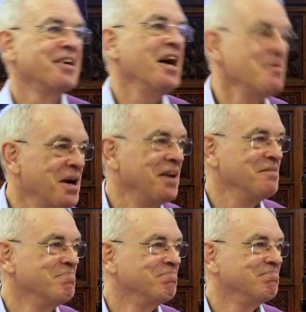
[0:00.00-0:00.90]
Amen.
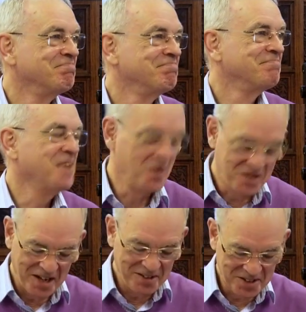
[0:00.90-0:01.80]

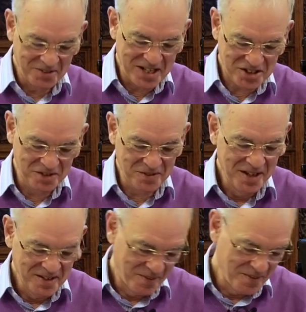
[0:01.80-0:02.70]
Okay, so let's have
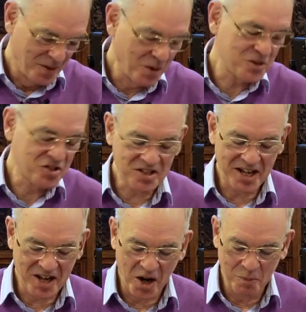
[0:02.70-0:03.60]
lots of
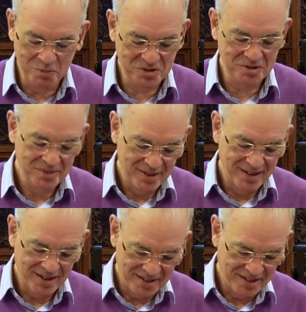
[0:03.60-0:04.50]
take-homes.
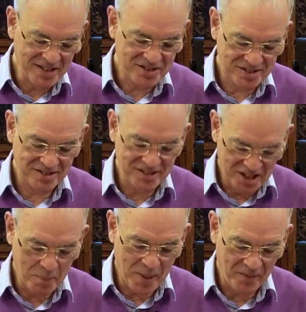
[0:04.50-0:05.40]
Let's
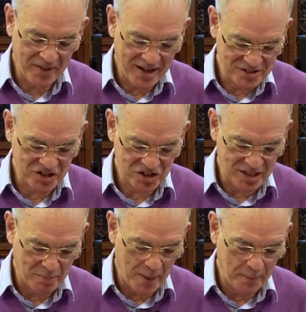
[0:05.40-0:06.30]
think about that as I just
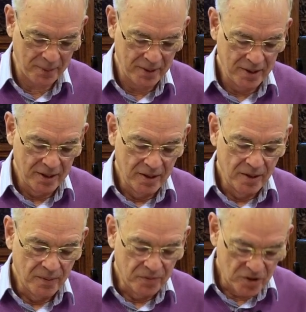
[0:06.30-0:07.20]
sum up.
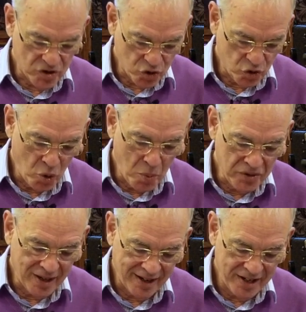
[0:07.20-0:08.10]
The storm on
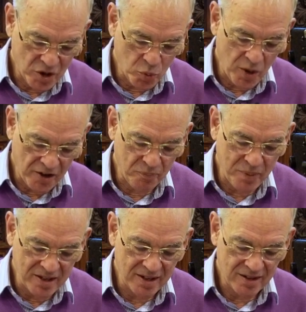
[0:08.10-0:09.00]
the lake could well have
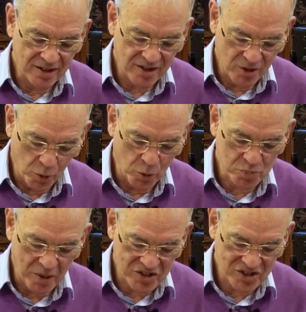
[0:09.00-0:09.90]
been caused
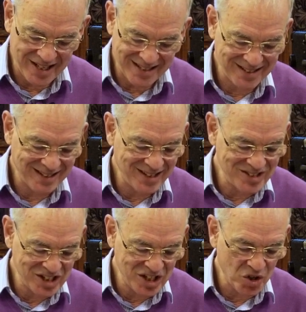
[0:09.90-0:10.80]
by Satan, as
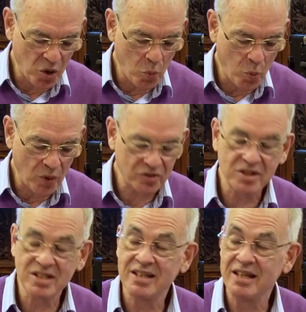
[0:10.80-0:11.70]
he did not want
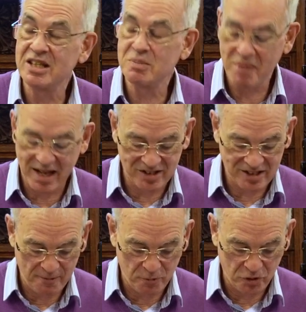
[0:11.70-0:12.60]
to see this man
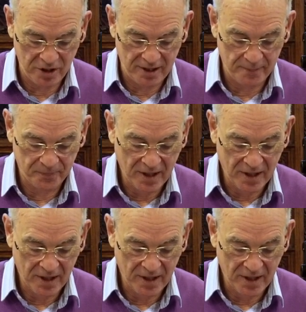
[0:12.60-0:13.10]
set free.